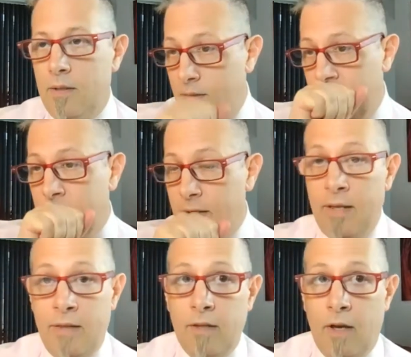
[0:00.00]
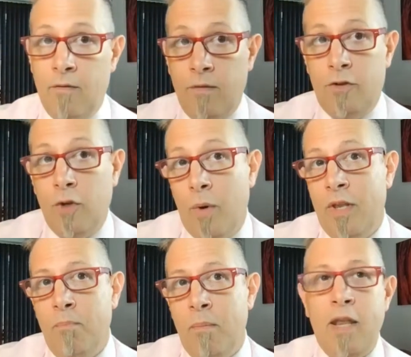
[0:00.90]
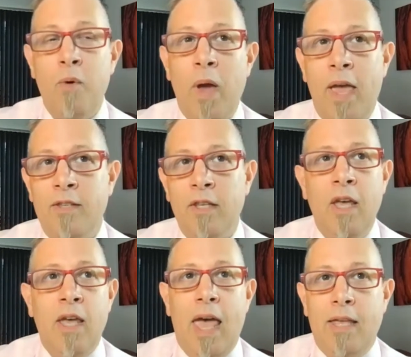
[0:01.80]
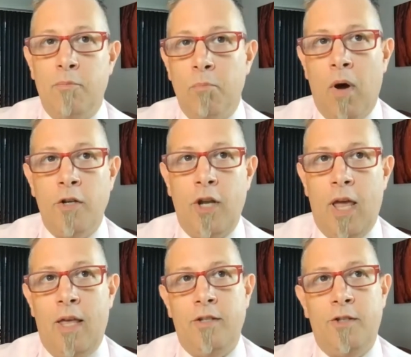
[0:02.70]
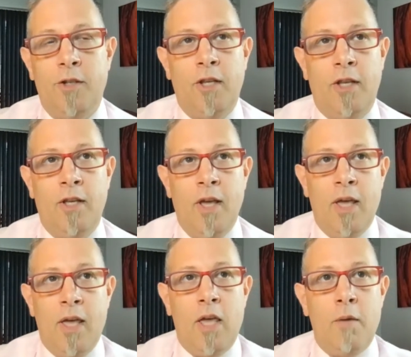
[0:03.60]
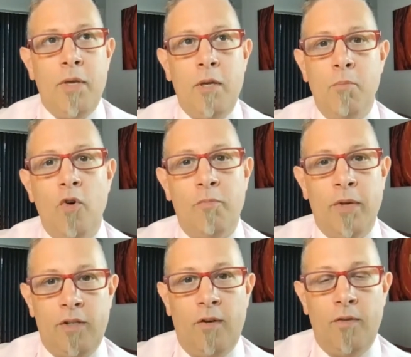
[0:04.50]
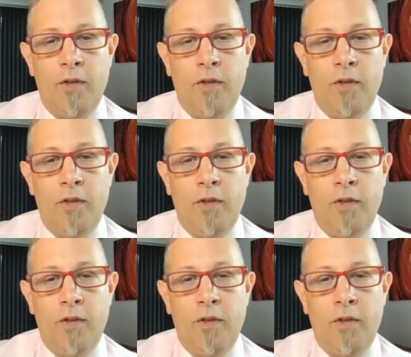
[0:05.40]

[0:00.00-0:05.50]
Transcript: and so in many ways, as much as the hippie movement of the